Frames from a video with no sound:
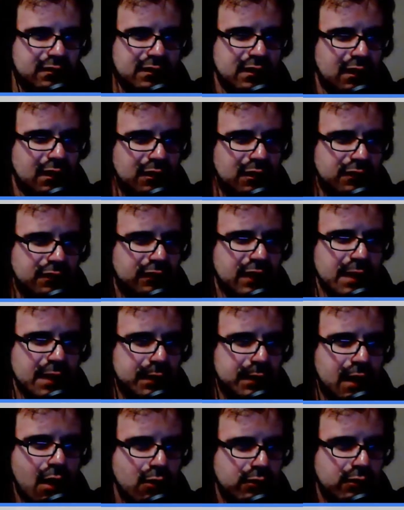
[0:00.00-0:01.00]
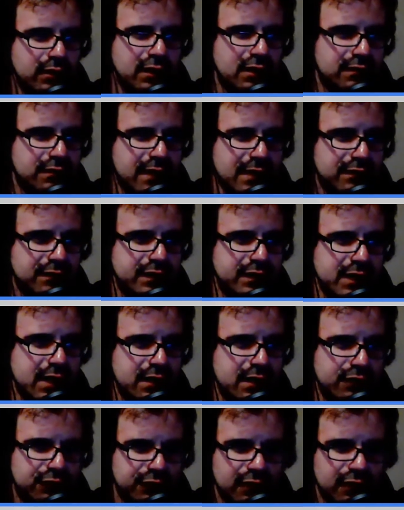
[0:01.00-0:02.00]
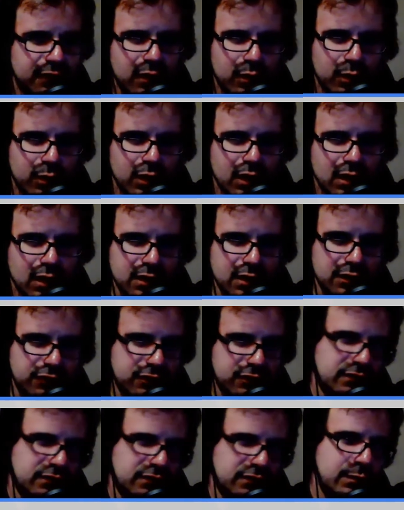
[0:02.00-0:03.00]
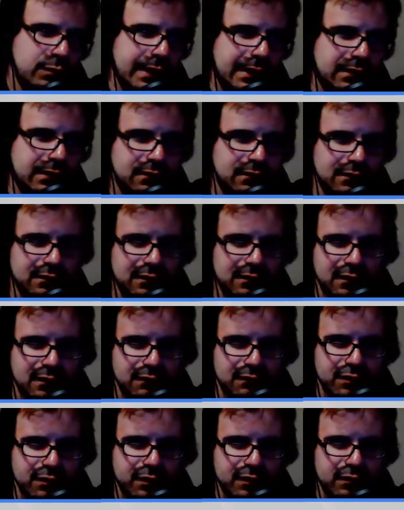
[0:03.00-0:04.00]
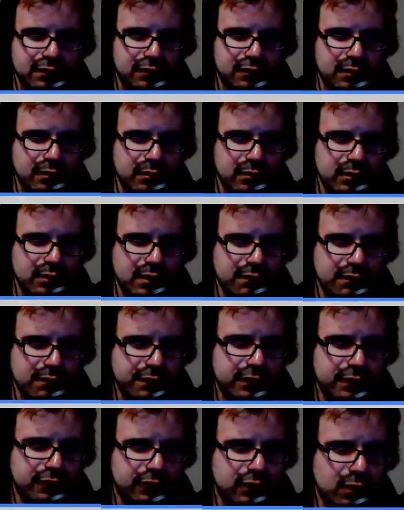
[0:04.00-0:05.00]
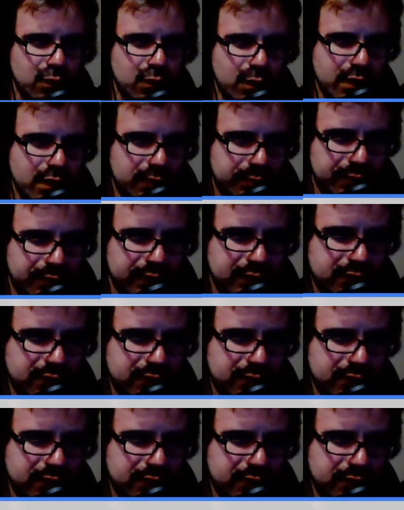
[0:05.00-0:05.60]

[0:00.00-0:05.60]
you know, it's the same code that they've had for years, so it's just tweaked and everything. So everything's going to work, but